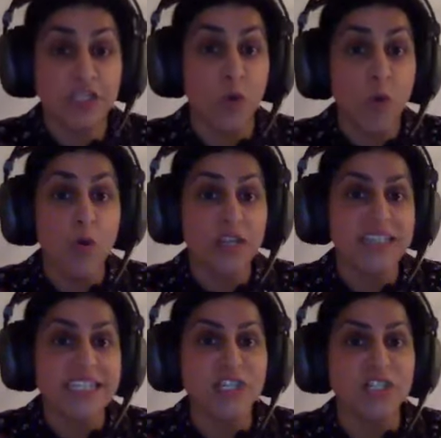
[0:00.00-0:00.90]
the
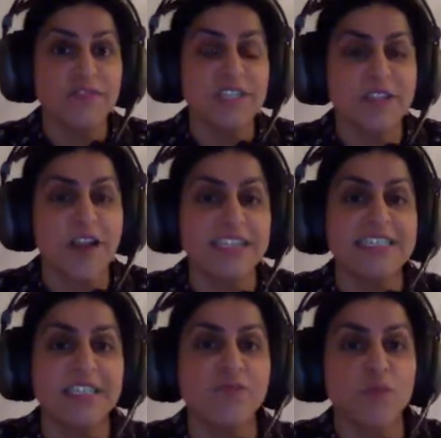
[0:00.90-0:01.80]
organization of
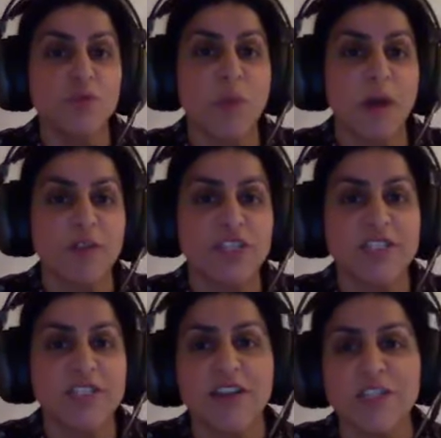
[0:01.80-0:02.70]
society and the rules by which
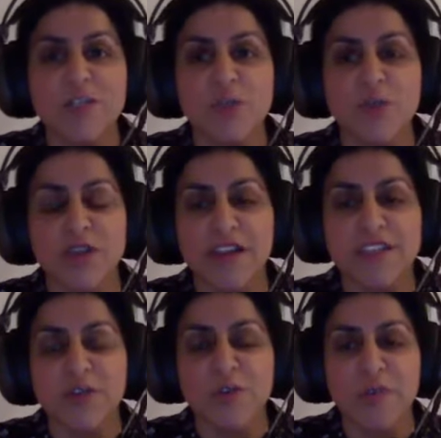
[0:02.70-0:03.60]
society is
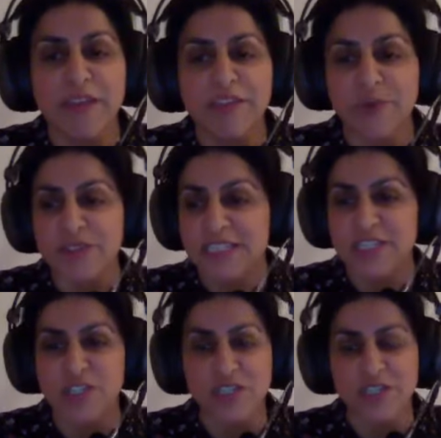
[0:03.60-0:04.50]
organized and who makes those
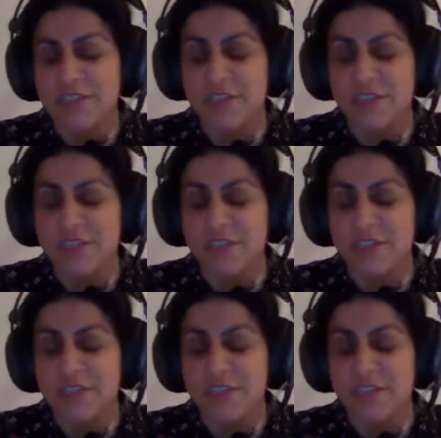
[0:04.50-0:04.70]
decisions.